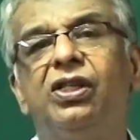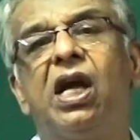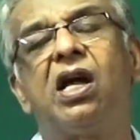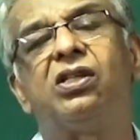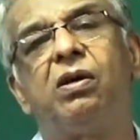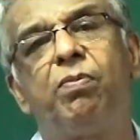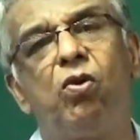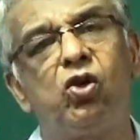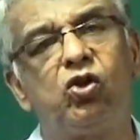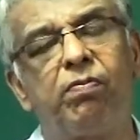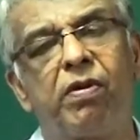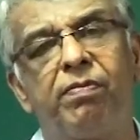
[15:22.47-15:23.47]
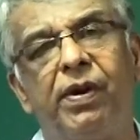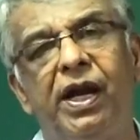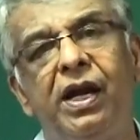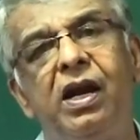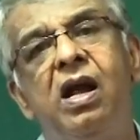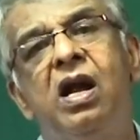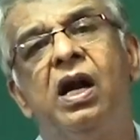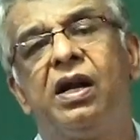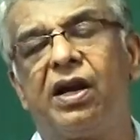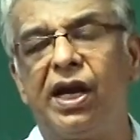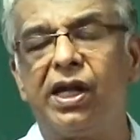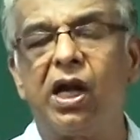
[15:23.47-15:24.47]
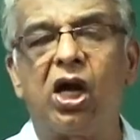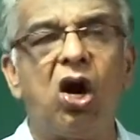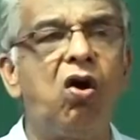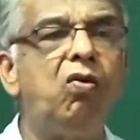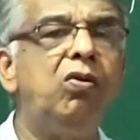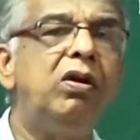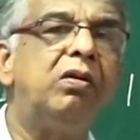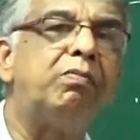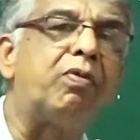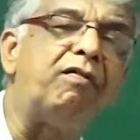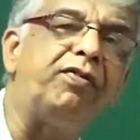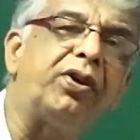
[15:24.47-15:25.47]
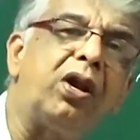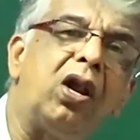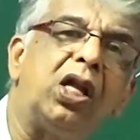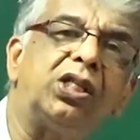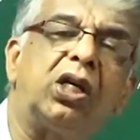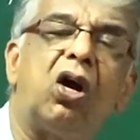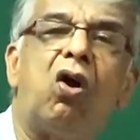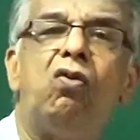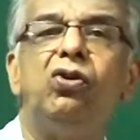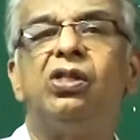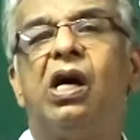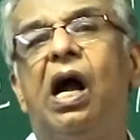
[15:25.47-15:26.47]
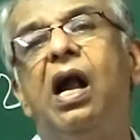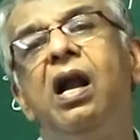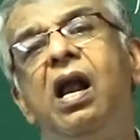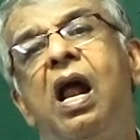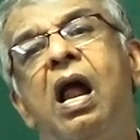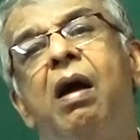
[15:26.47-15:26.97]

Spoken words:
we are supposed to prepare trading account, profit and loss account and